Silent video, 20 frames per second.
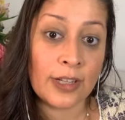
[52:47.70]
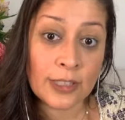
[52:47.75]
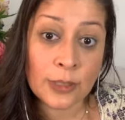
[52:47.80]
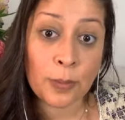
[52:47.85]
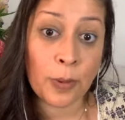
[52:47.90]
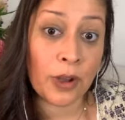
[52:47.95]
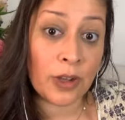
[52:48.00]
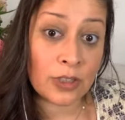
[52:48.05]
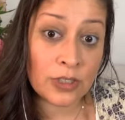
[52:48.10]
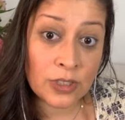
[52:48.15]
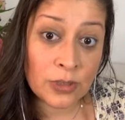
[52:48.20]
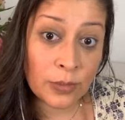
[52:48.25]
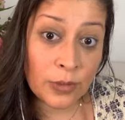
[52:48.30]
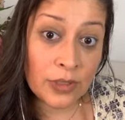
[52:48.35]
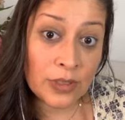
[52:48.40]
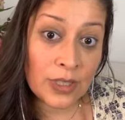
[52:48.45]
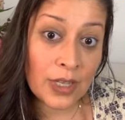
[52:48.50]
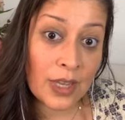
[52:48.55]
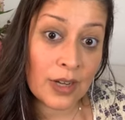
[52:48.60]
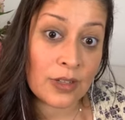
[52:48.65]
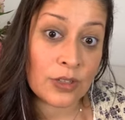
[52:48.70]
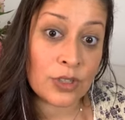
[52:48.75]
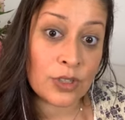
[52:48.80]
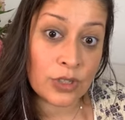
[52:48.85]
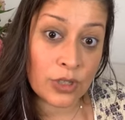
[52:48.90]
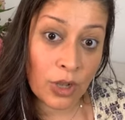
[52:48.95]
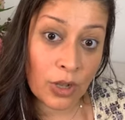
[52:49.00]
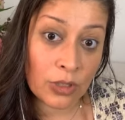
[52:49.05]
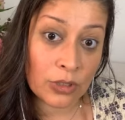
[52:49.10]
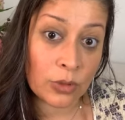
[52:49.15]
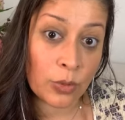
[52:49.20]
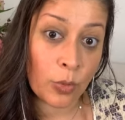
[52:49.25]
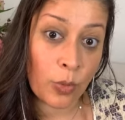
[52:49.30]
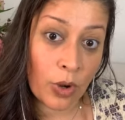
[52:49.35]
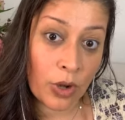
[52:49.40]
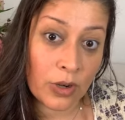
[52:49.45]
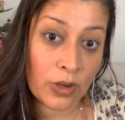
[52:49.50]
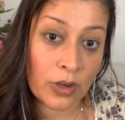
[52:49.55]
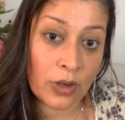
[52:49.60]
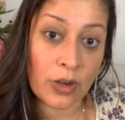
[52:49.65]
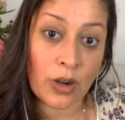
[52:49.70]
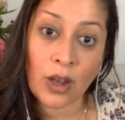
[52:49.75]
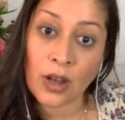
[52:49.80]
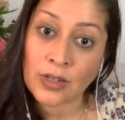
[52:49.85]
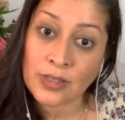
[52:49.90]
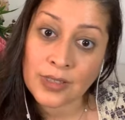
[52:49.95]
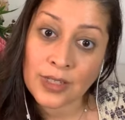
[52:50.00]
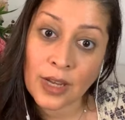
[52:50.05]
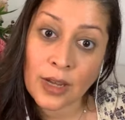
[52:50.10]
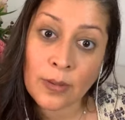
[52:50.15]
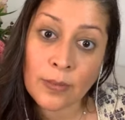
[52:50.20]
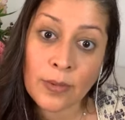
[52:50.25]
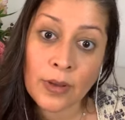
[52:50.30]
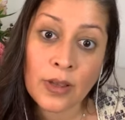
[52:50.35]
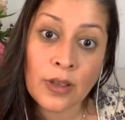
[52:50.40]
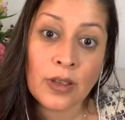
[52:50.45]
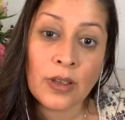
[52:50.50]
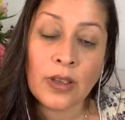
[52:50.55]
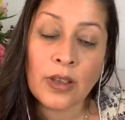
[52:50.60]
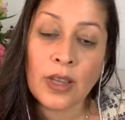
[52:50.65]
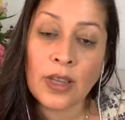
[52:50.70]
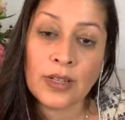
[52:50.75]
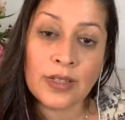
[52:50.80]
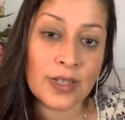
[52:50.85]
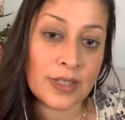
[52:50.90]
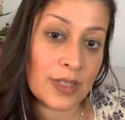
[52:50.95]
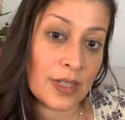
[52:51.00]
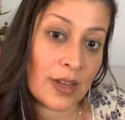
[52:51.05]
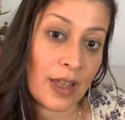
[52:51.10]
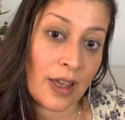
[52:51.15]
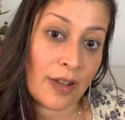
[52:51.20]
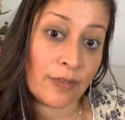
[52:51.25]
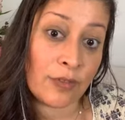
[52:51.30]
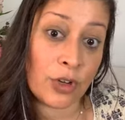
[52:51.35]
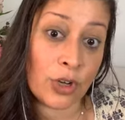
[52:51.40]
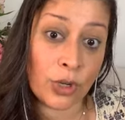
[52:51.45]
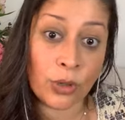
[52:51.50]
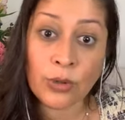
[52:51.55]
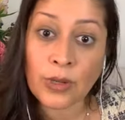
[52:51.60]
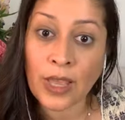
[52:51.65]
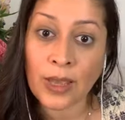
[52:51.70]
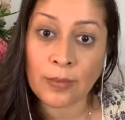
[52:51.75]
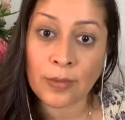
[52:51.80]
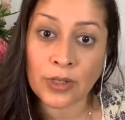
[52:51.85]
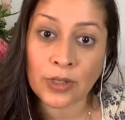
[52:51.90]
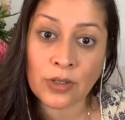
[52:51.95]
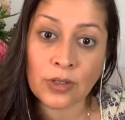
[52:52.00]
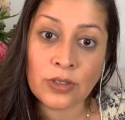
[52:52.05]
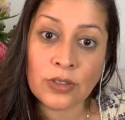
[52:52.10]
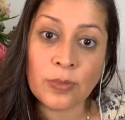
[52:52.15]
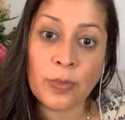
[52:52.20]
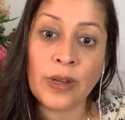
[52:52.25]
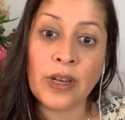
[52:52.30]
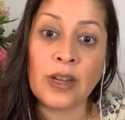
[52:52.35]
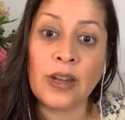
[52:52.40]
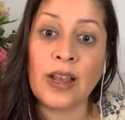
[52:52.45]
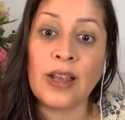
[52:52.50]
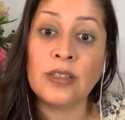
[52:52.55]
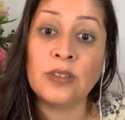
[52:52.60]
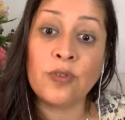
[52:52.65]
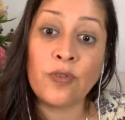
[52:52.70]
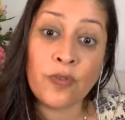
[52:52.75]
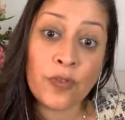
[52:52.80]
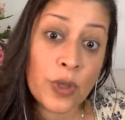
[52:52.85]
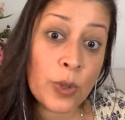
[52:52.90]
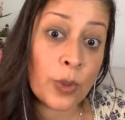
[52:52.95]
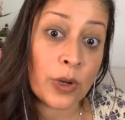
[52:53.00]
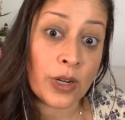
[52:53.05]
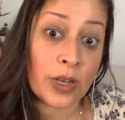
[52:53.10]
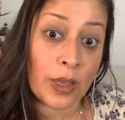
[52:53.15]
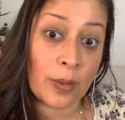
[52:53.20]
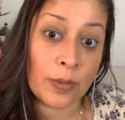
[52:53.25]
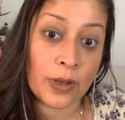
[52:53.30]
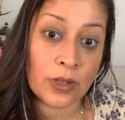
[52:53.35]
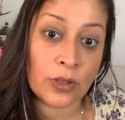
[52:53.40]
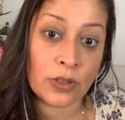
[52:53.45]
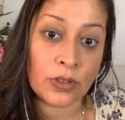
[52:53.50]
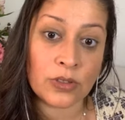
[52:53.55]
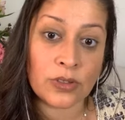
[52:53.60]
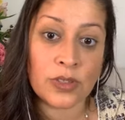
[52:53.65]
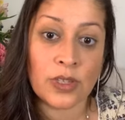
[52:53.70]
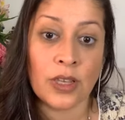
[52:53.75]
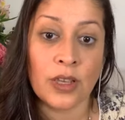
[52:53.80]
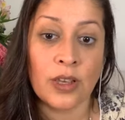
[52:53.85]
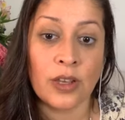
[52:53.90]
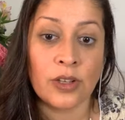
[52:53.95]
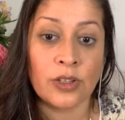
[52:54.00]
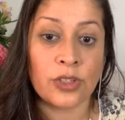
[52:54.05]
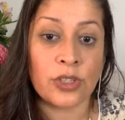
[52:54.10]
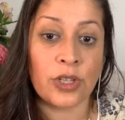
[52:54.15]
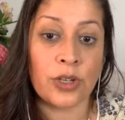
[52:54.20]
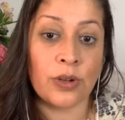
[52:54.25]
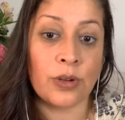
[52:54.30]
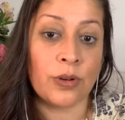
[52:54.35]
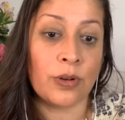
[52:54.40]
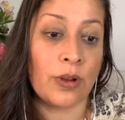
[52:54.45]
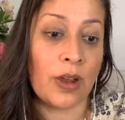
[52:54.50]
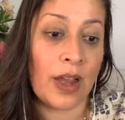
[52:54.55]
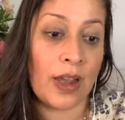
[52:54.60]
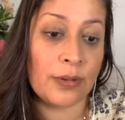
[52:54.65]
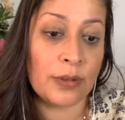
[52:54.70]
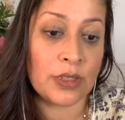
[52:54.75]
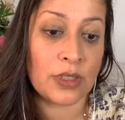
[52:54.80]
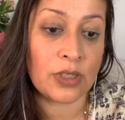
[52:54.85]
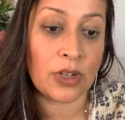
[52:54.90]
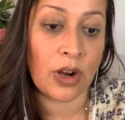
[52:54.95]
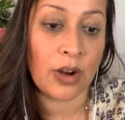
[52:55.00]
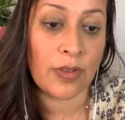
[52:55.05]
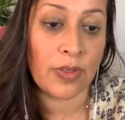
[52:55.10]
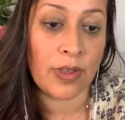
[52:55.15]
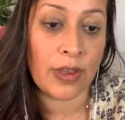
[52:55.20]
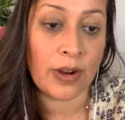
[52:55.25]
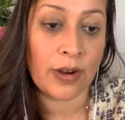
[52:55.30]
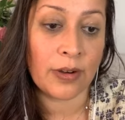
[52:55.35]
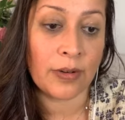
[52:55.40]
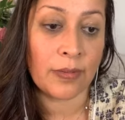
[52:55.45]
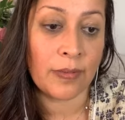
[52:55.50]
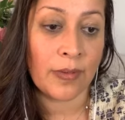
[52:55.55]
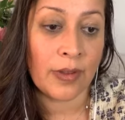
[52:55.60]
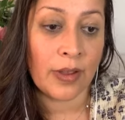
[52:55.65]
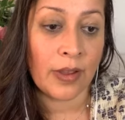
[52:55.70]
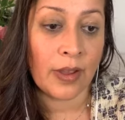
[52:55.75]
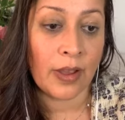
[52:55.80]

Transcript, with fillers: It's possible to get a salt water hot tub. It doesn't have no chemicals, but it has fewer chemicals. So I would start there.